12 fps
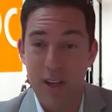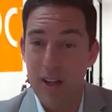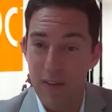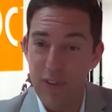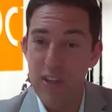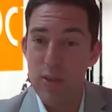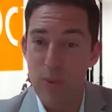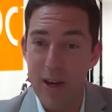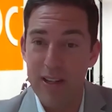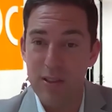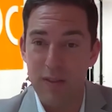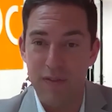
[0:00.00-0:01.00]
if this one
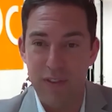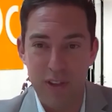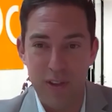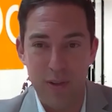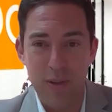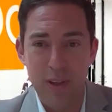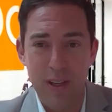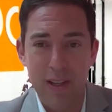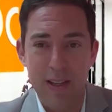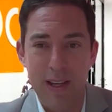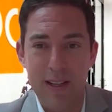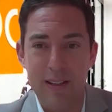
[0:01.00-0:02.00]
isn't for you,
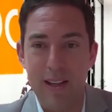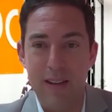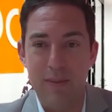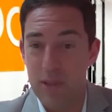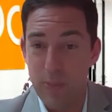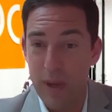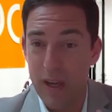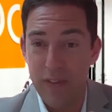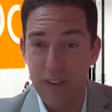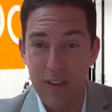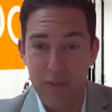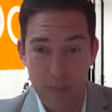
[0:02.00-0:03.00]
and
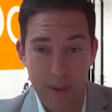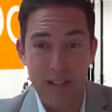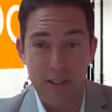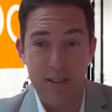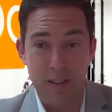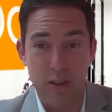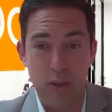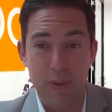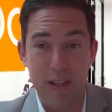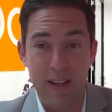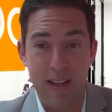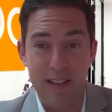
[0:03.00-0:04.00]
respectfully, if your budget's a little
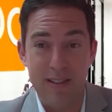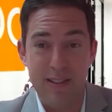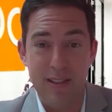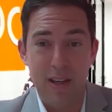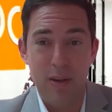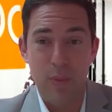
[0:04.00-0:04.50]
bit less,